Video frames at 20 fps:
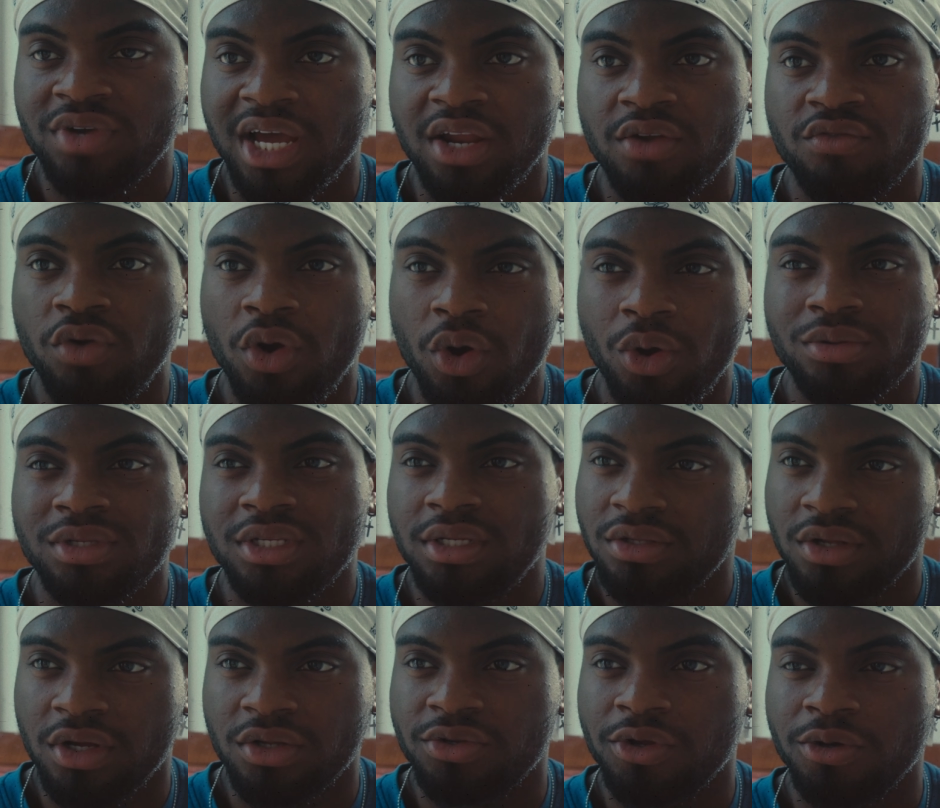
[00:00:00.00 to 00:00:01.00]
kind of honed
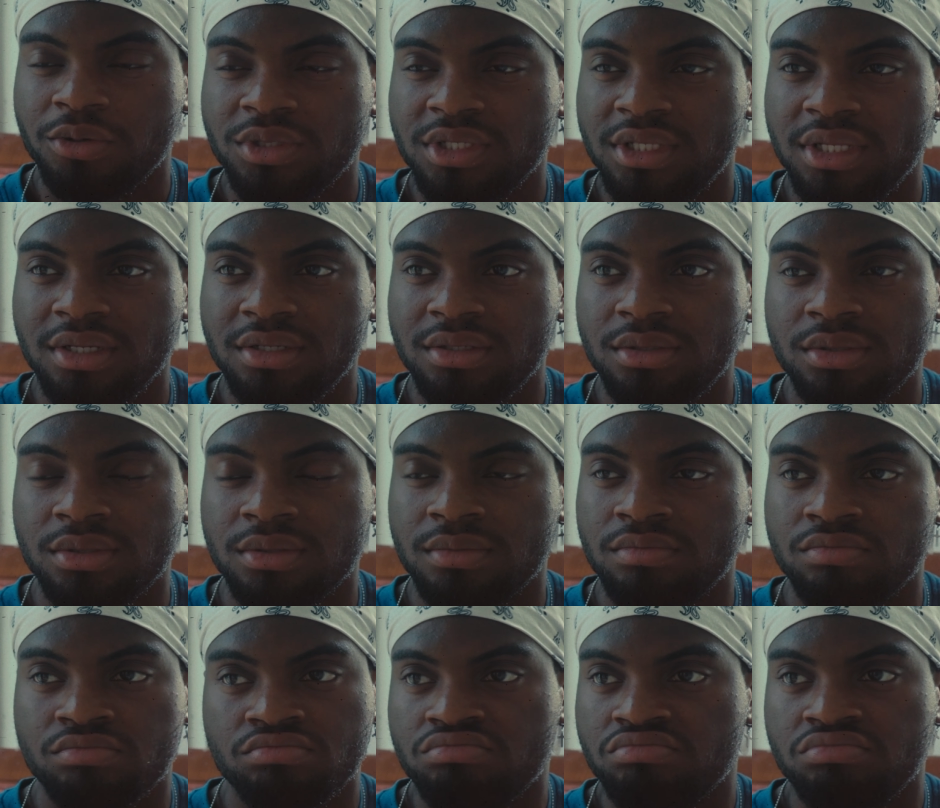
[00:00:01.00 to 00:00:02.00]
in on those things,
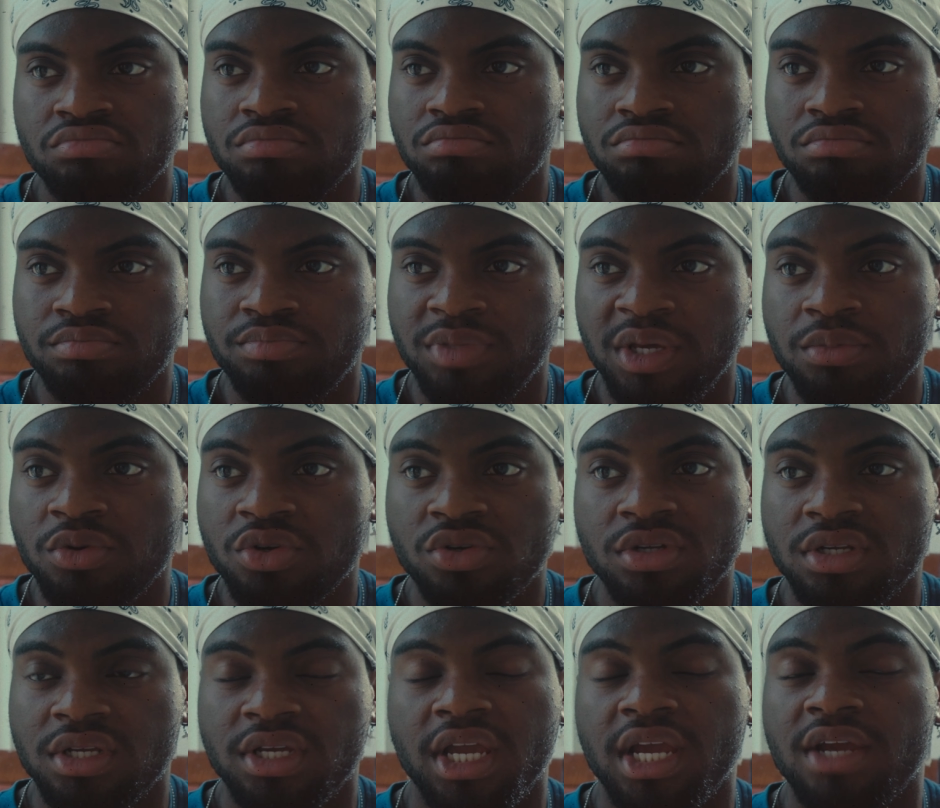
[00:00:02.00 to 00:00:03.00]
people
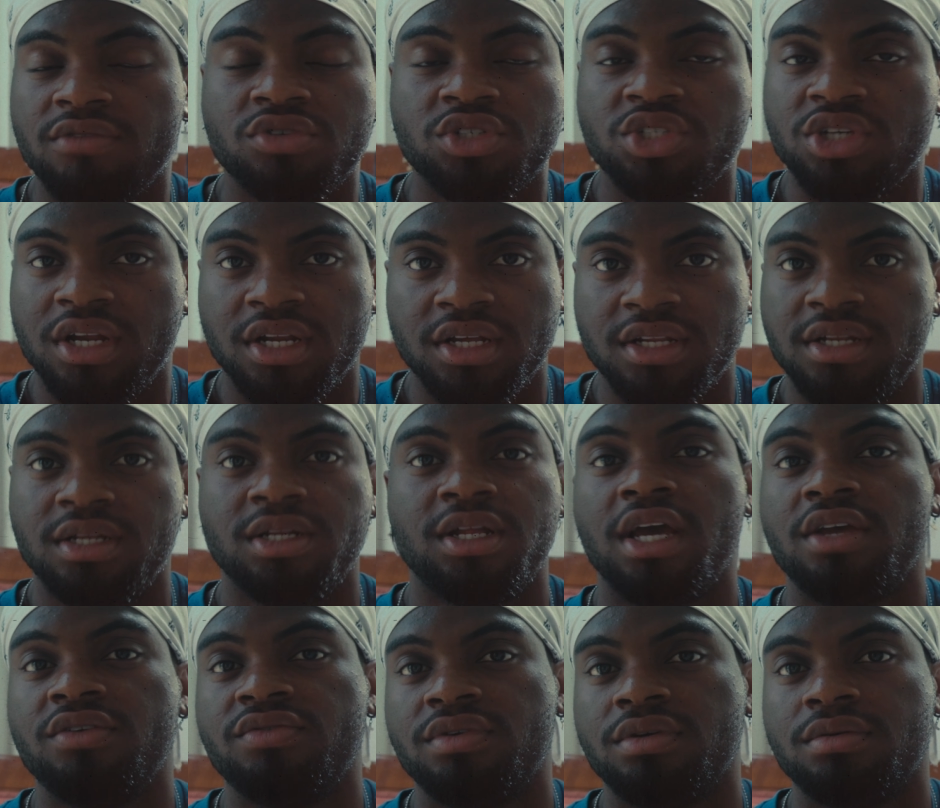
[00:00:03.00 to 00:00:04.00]
couldn't care if you shot on an
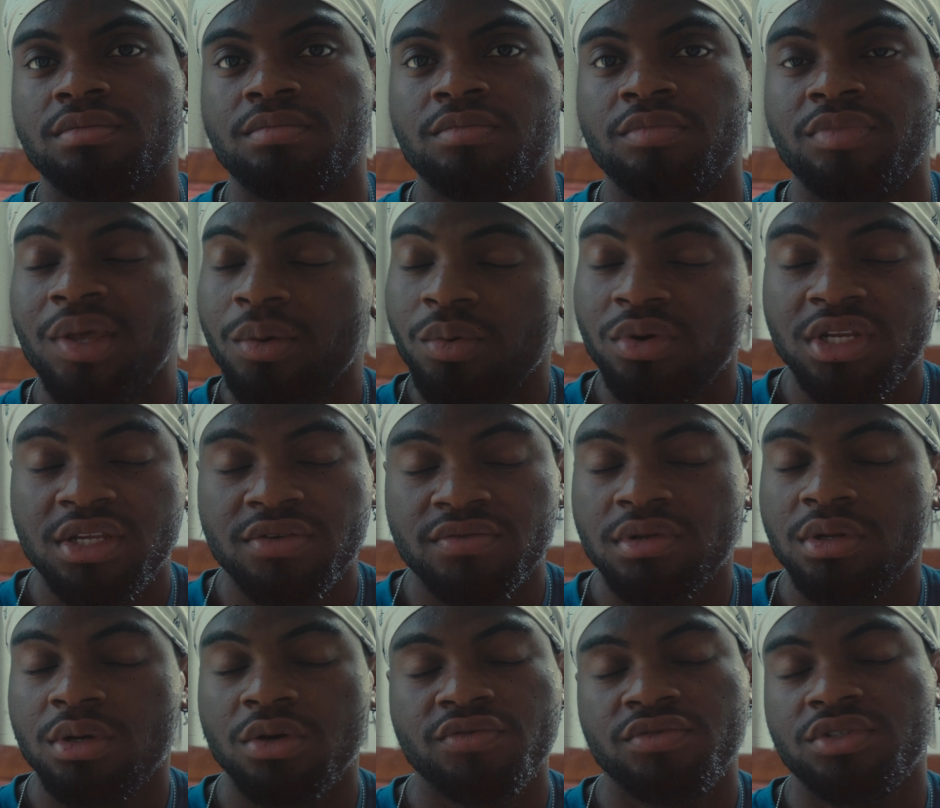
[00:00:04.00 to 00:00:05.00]
iPhone. They wouldn't
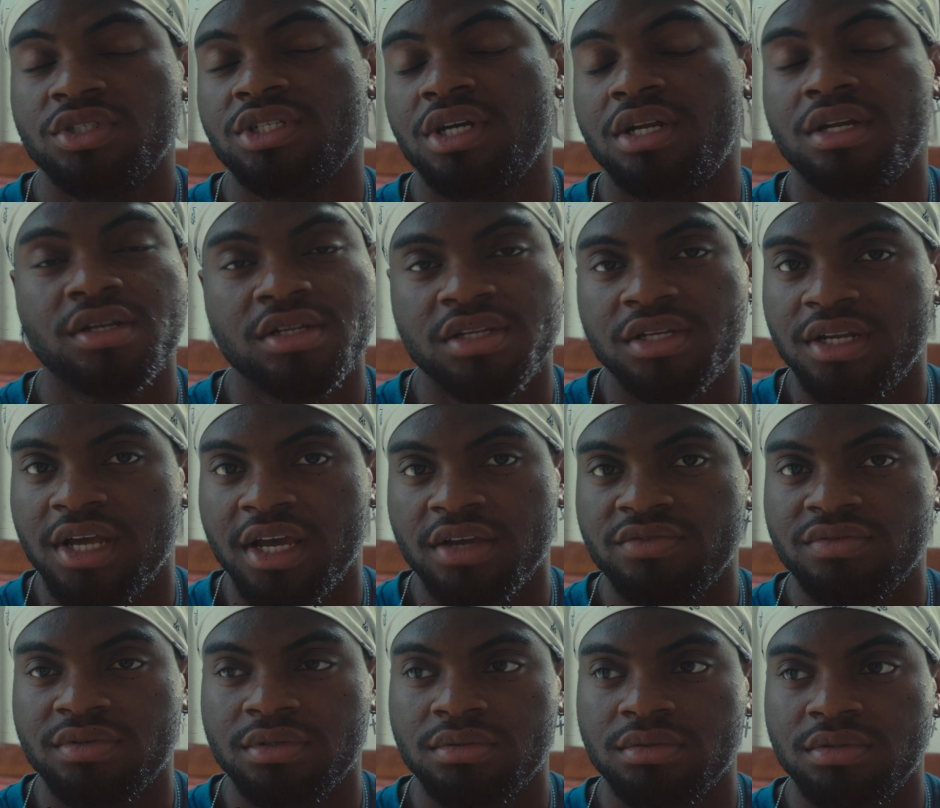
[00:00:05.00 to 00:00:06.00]
even know if you shot on an
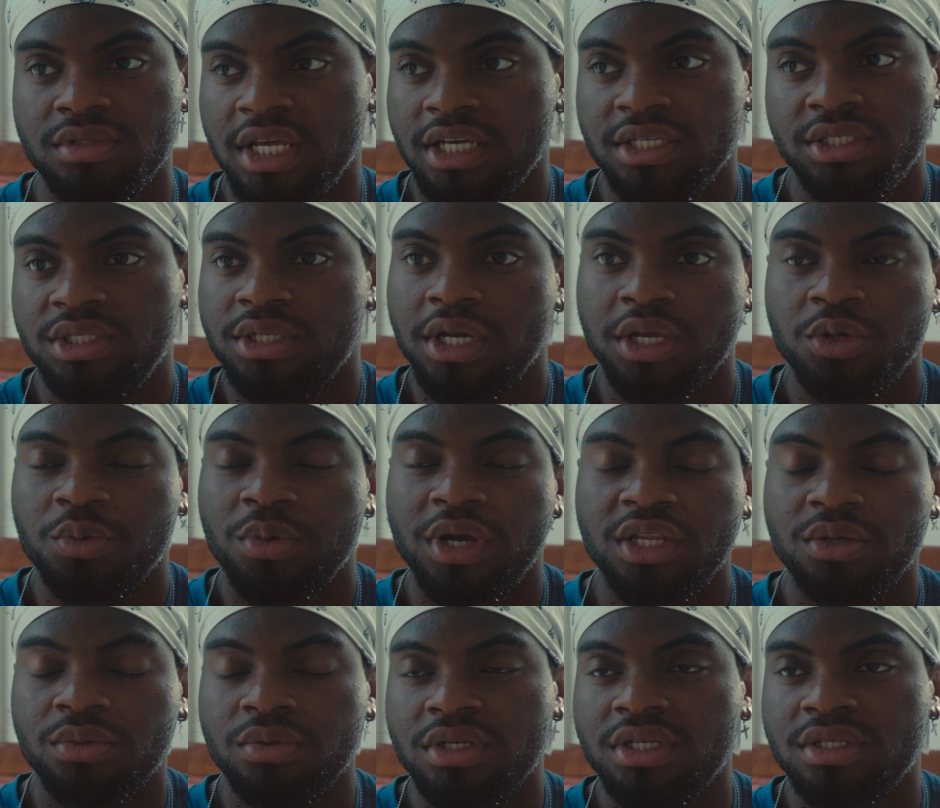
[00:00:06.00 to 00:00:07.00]
iPhone. They
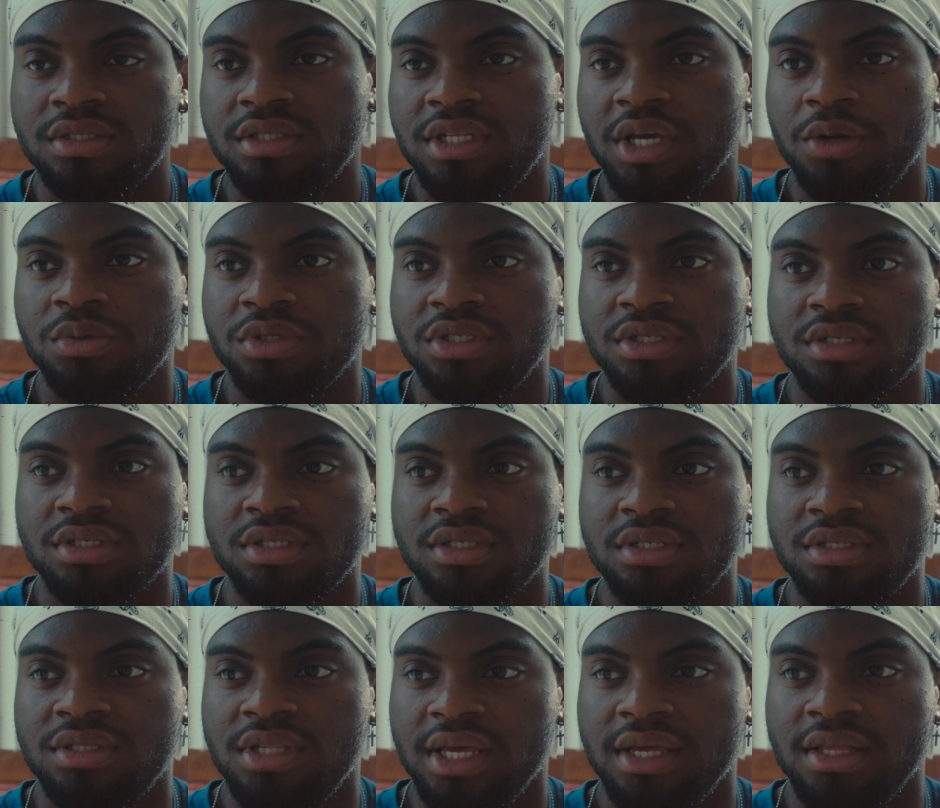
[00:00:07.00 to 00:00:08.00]
genuinely wouldn't. They would
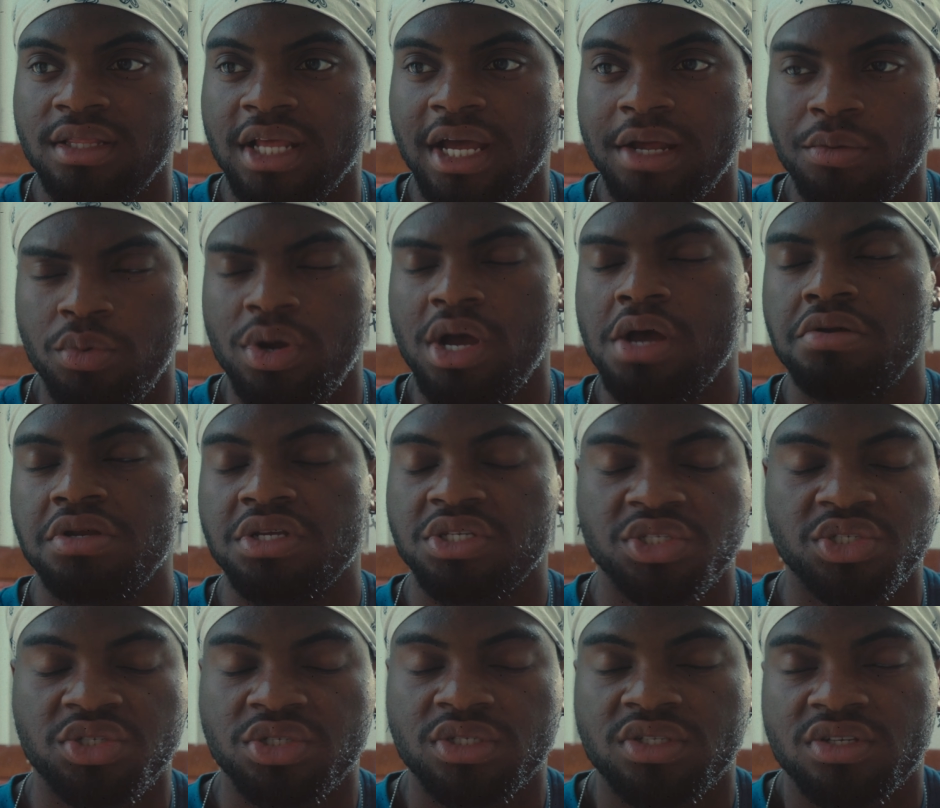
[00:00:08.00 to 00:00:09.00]
just think that, wow, this
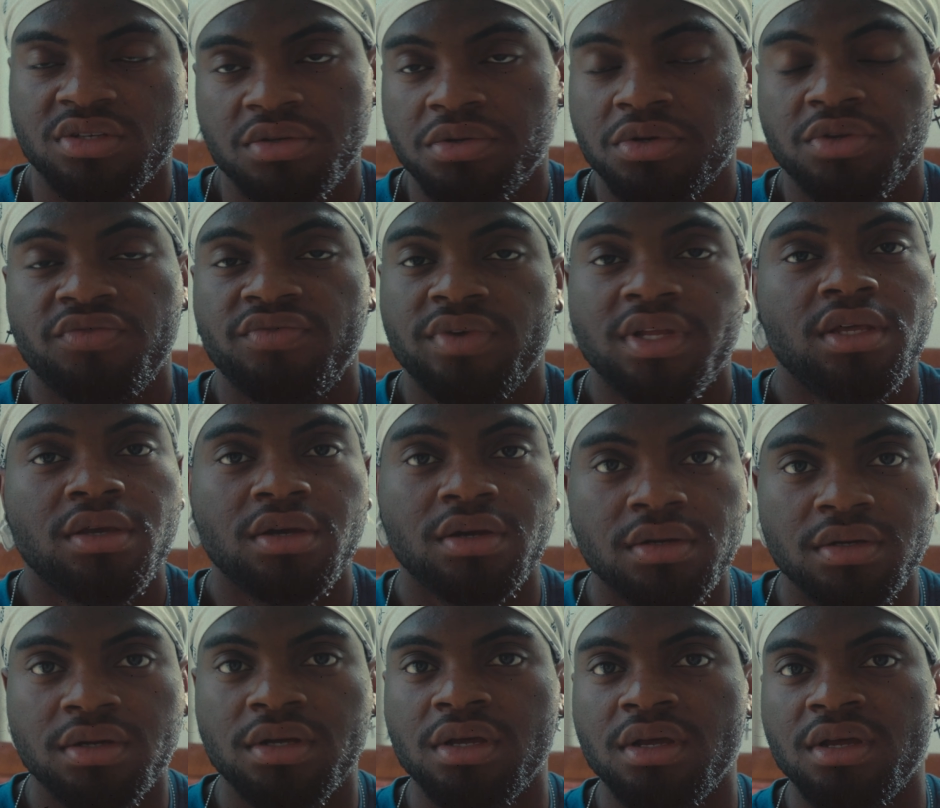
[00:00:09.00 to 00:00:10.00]
is just a good
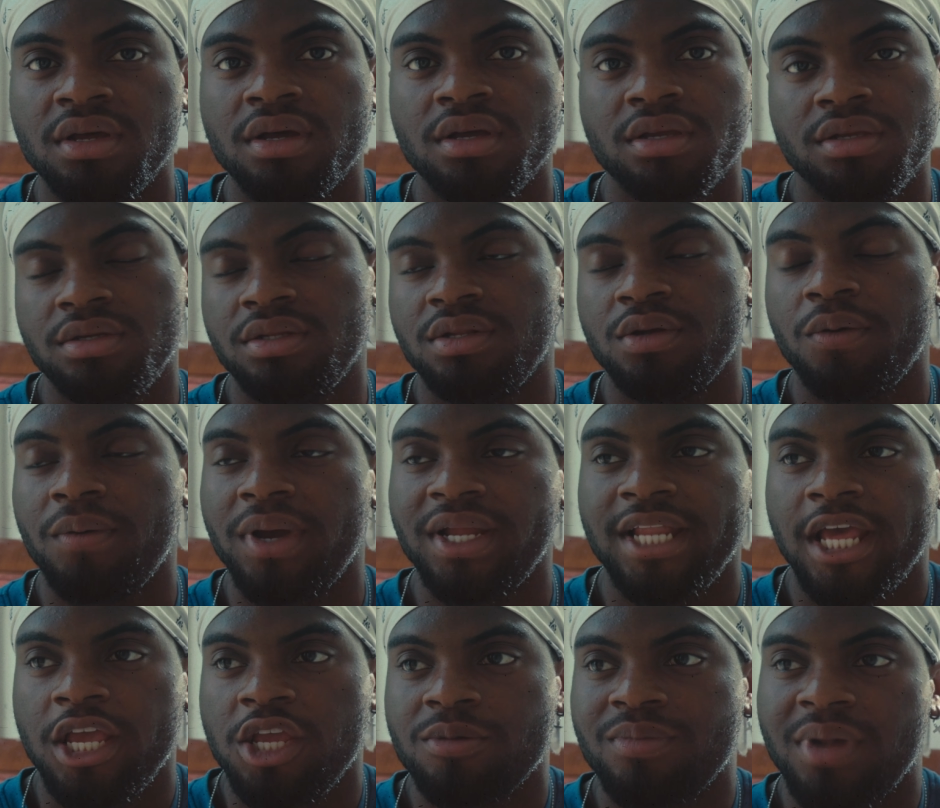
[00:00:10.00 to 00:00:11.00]
video. you know, and
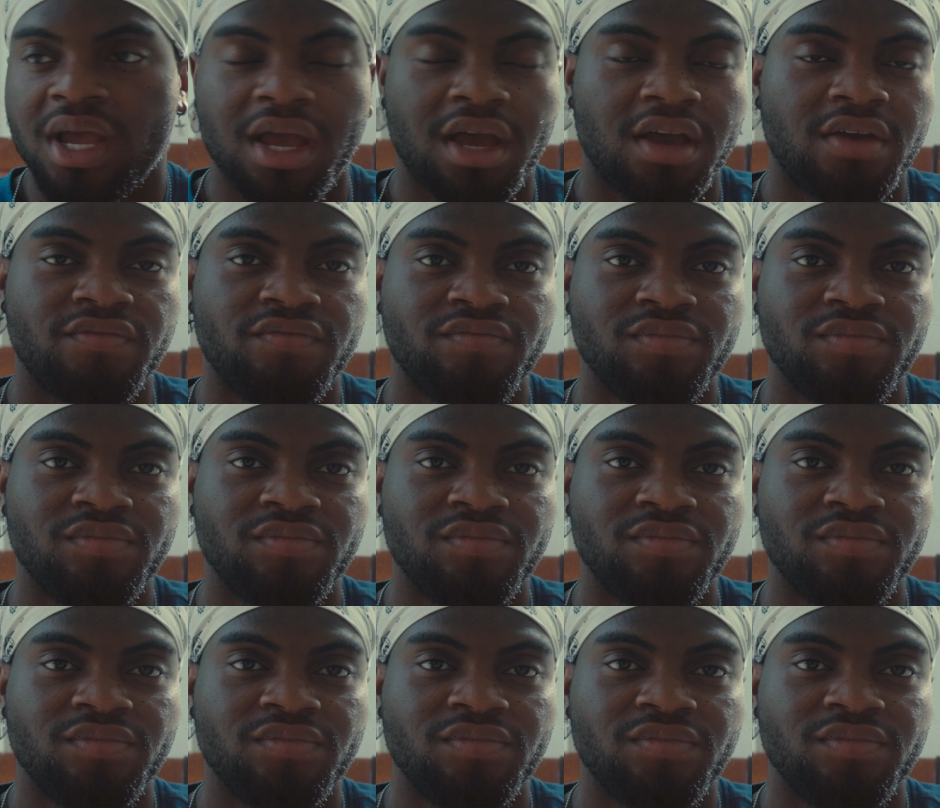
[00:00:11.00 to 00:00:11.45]
then you might have